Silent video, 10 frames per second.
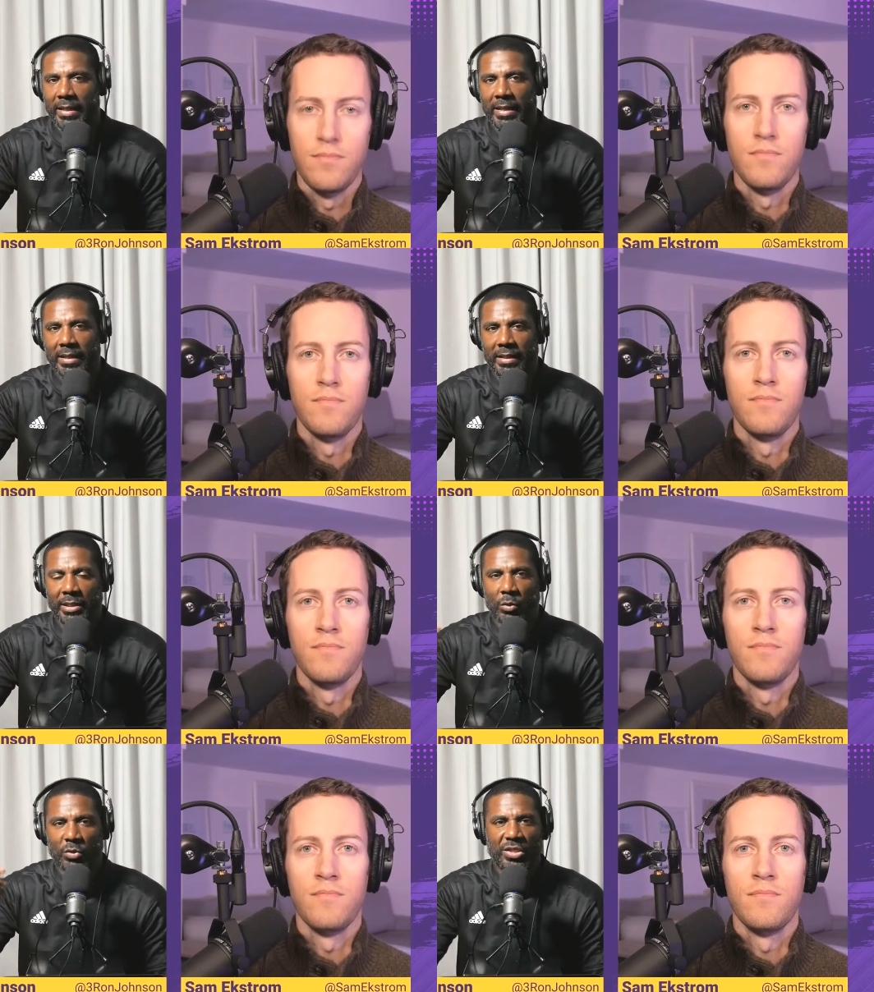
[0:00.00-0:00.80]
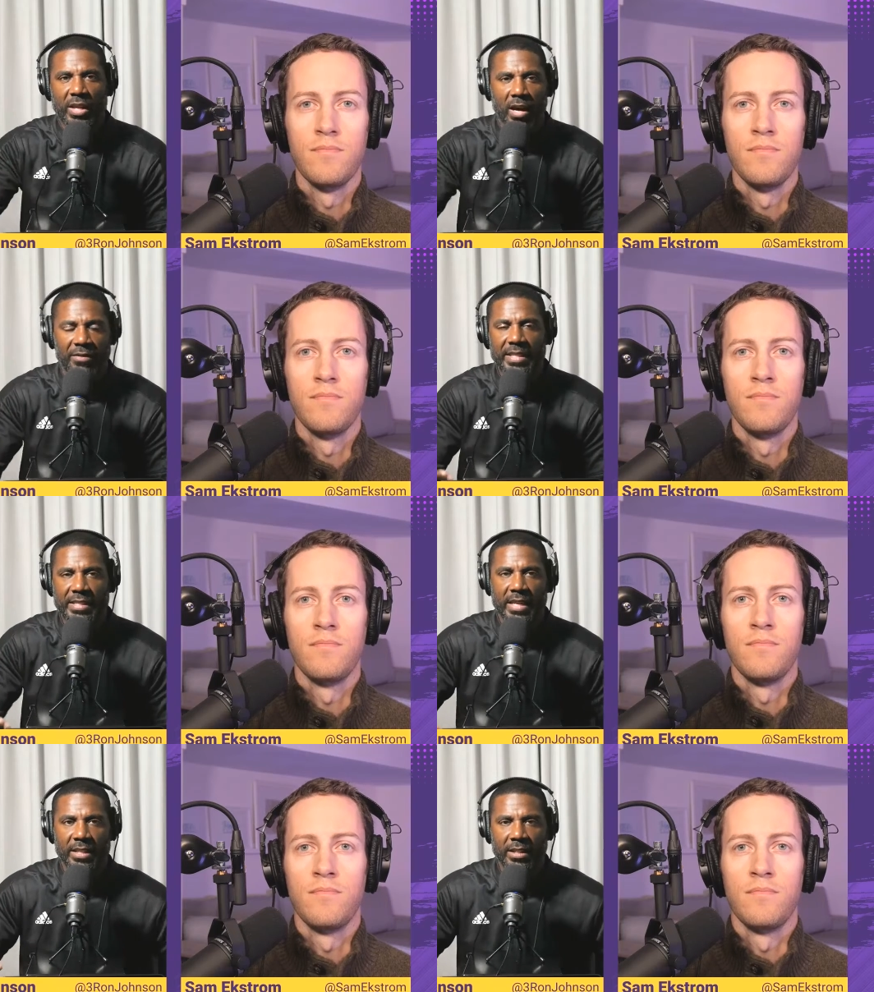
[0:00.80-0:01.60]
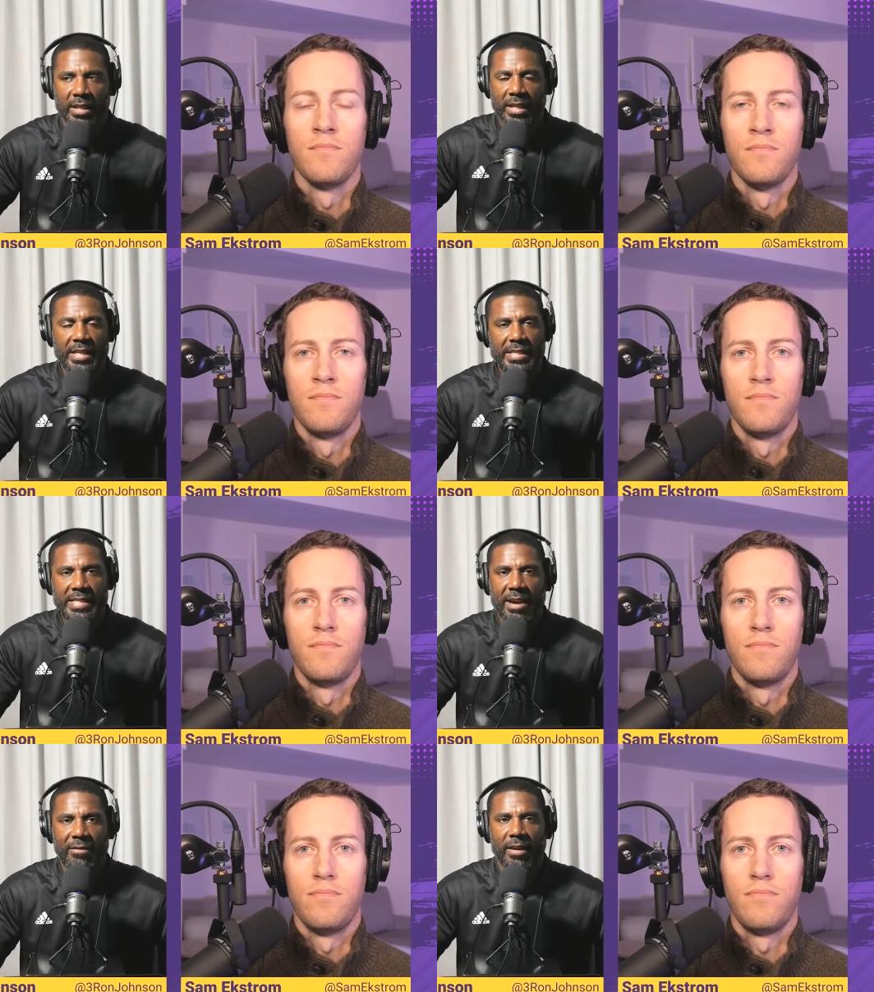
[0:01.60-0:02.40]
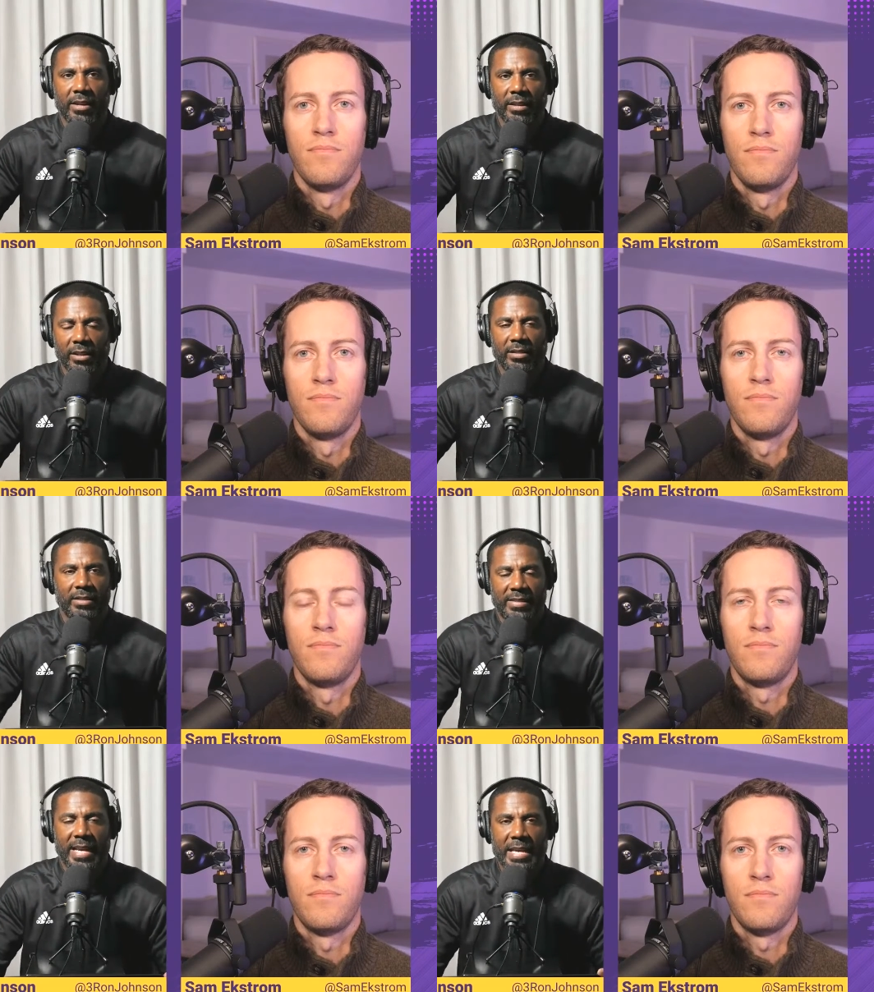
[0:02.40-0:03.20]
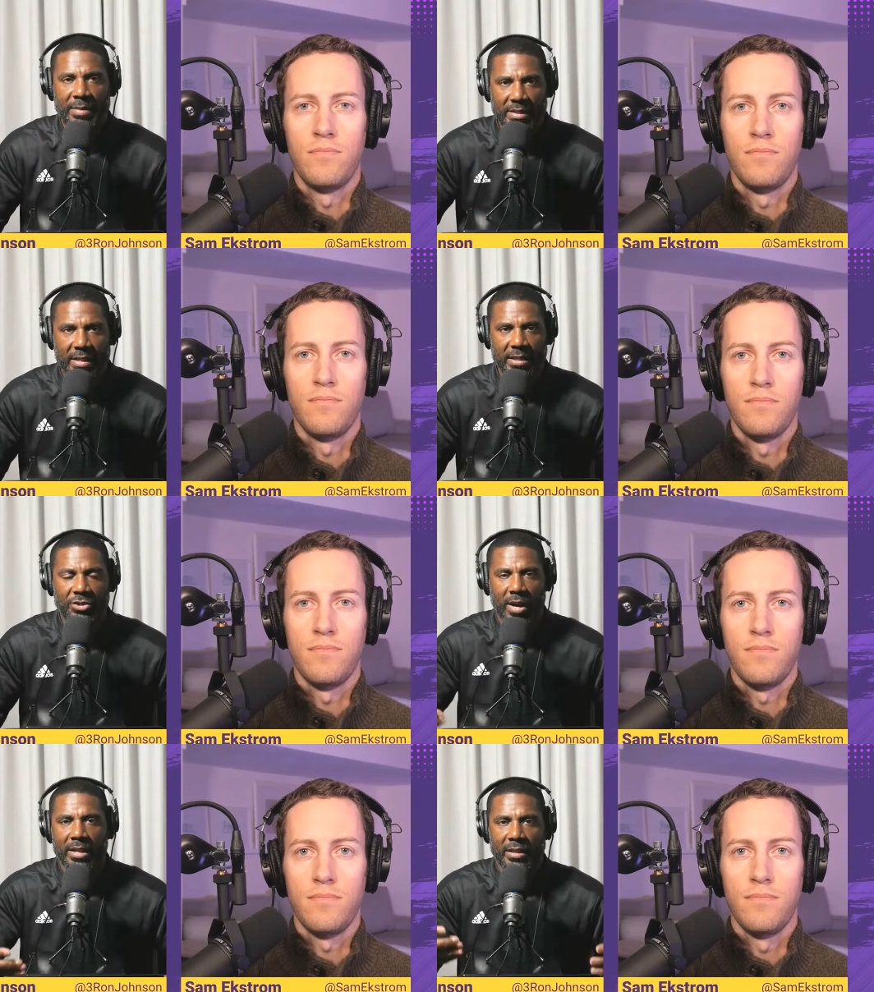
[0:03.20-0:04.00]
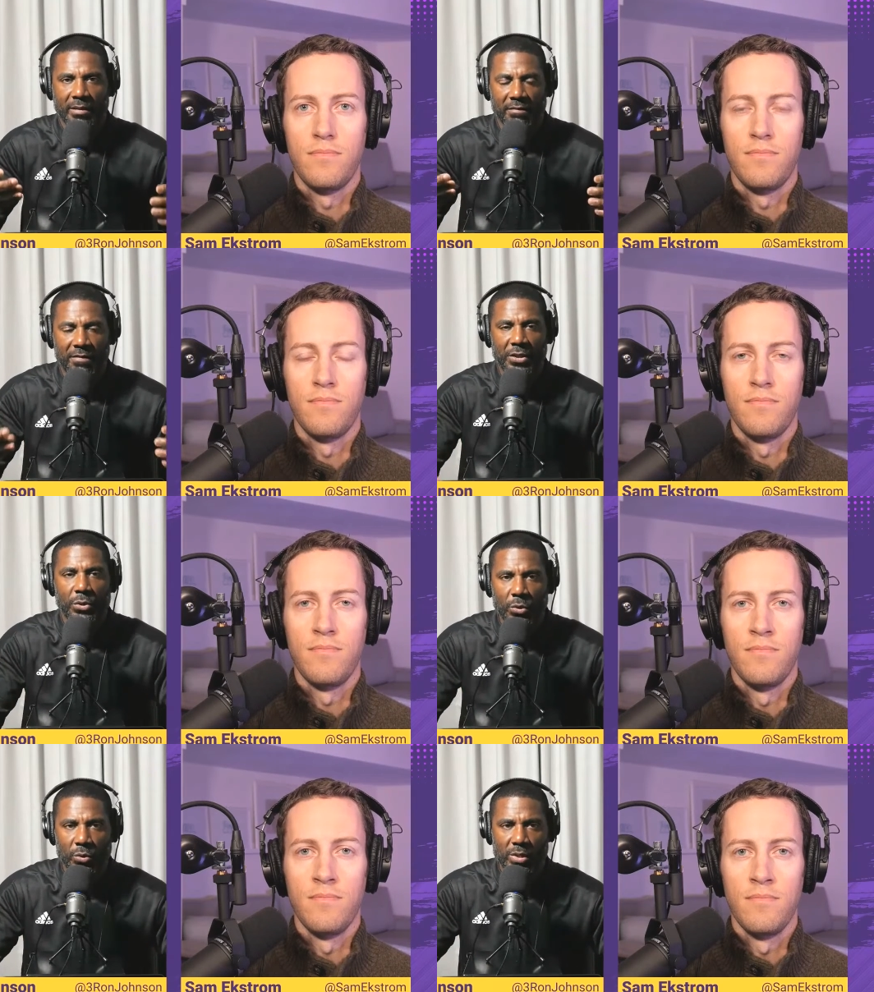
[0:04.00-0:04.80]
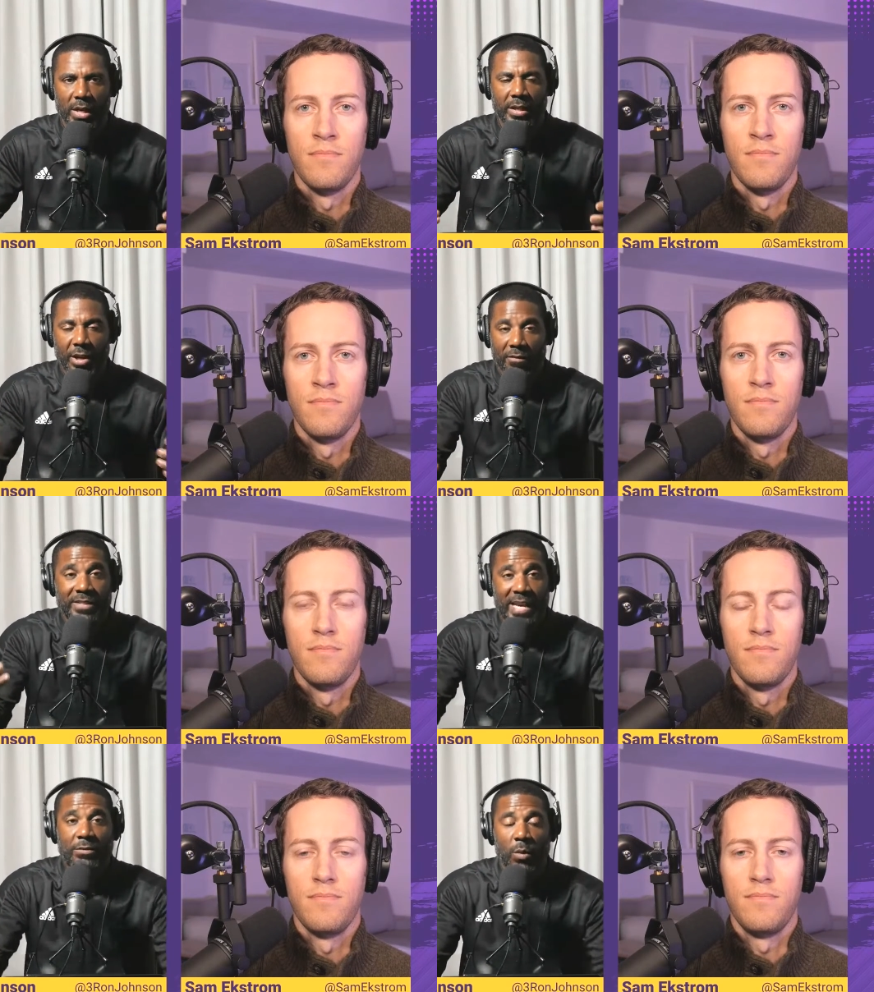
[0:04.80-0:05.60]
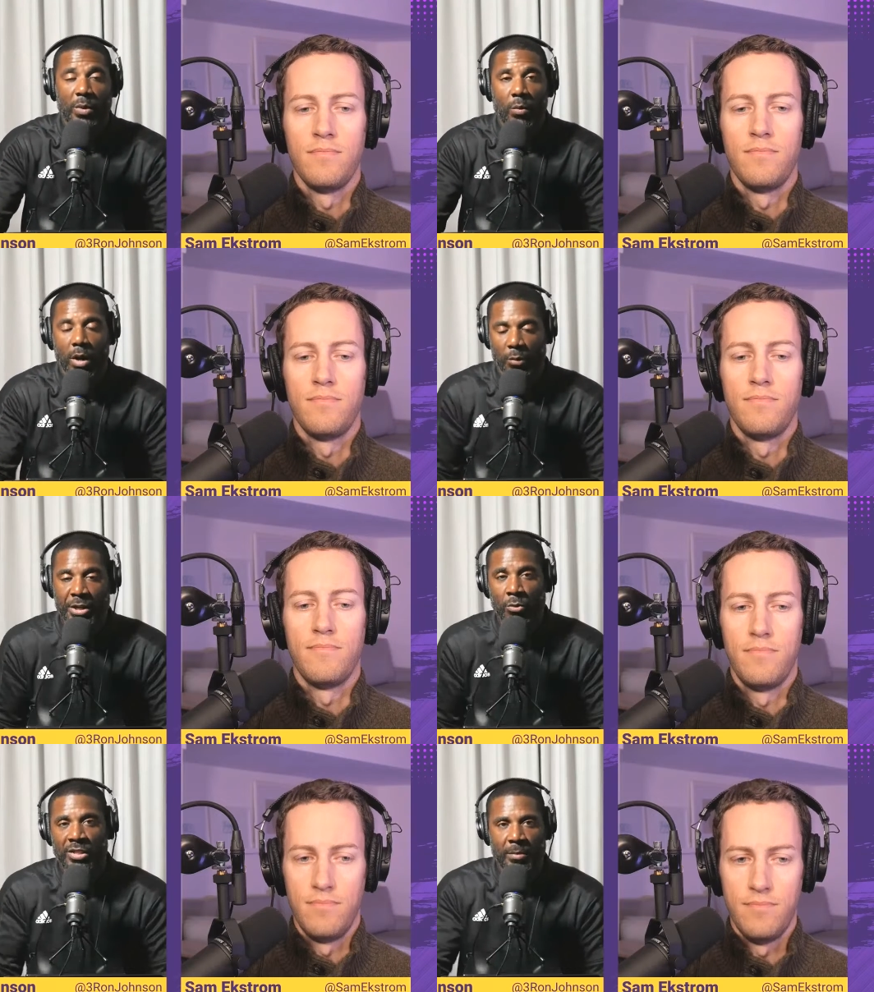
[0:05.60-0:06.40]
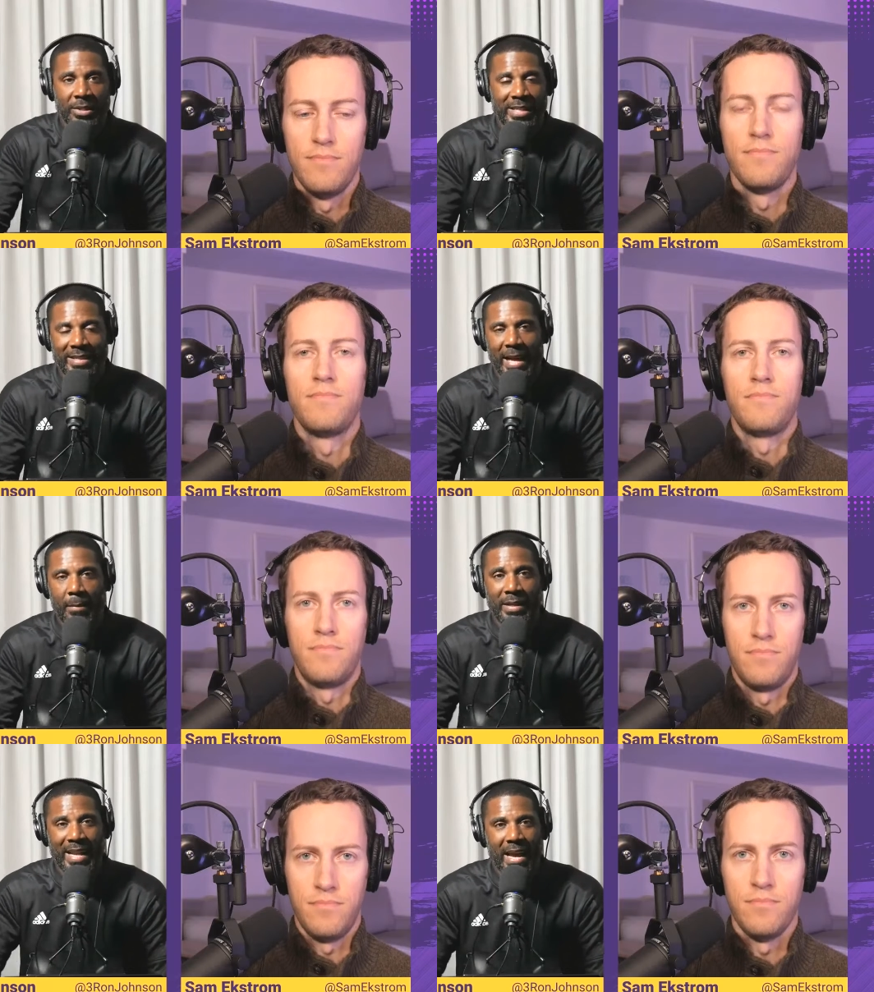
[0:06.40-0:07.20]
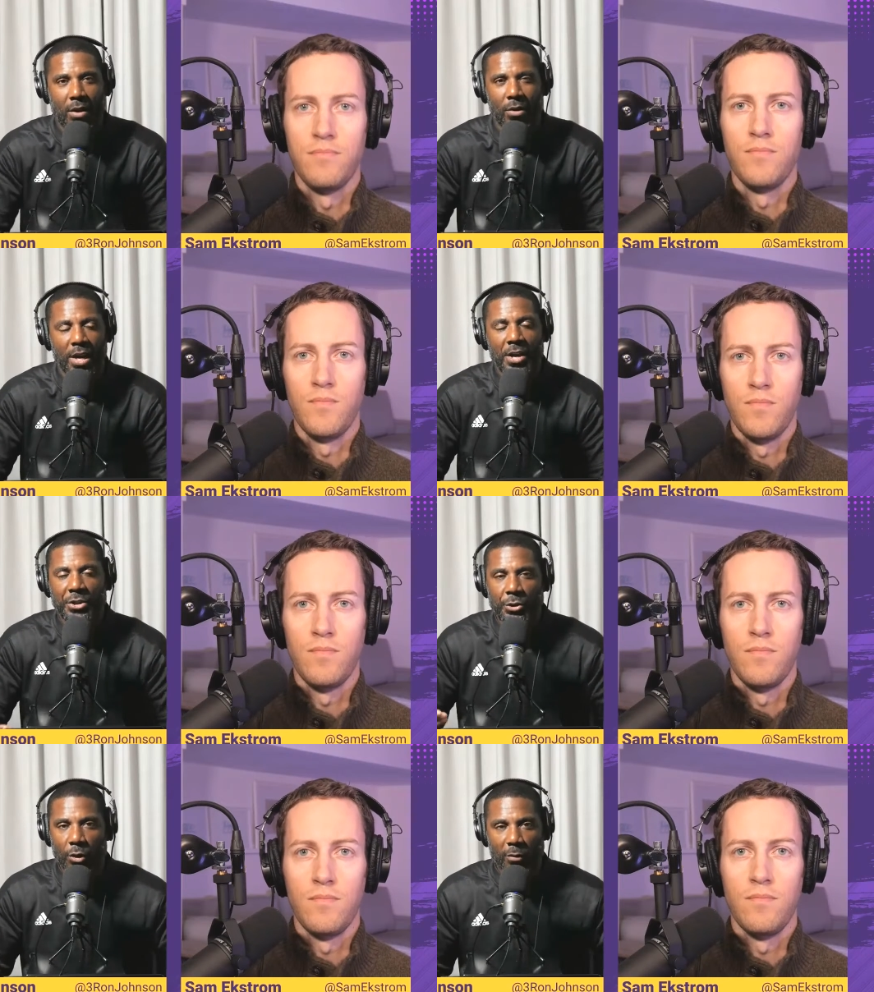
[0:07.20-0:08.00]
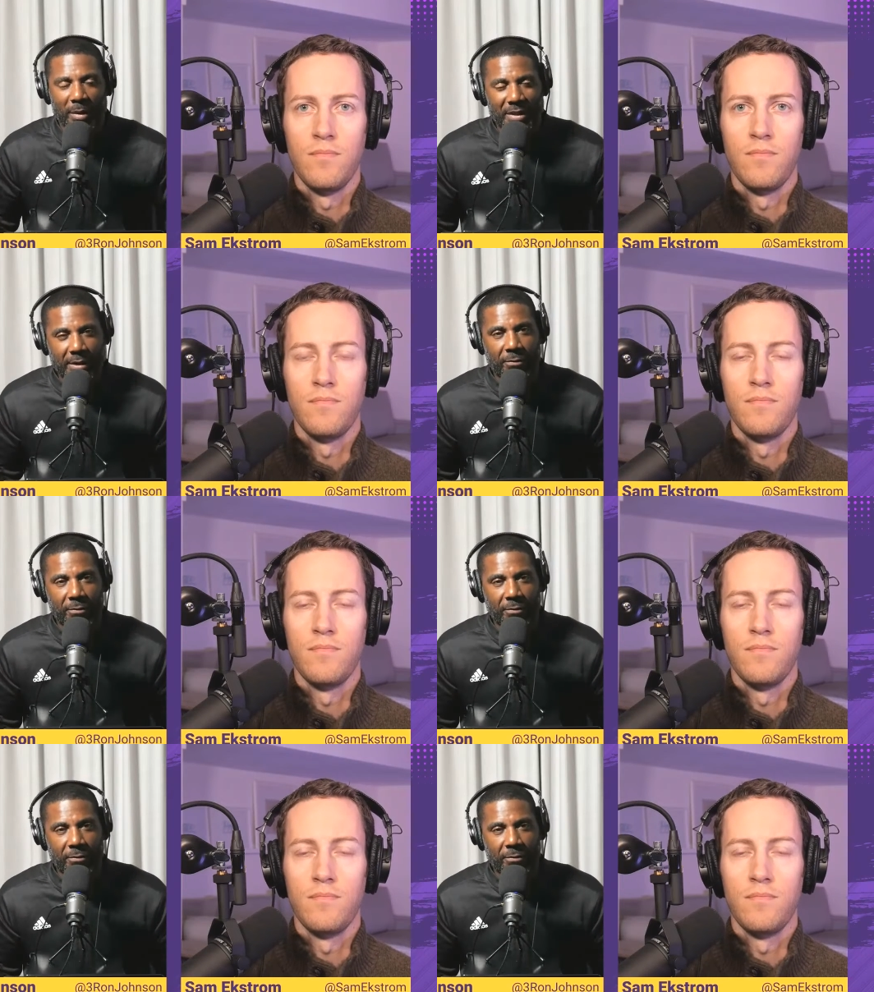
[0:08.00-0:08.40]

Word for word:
Speaker 1: you know stuff he's gonna he's never gonna look the same he's gonna try to confuse the offense that's what we want we know zimmer did that but now you do it from a different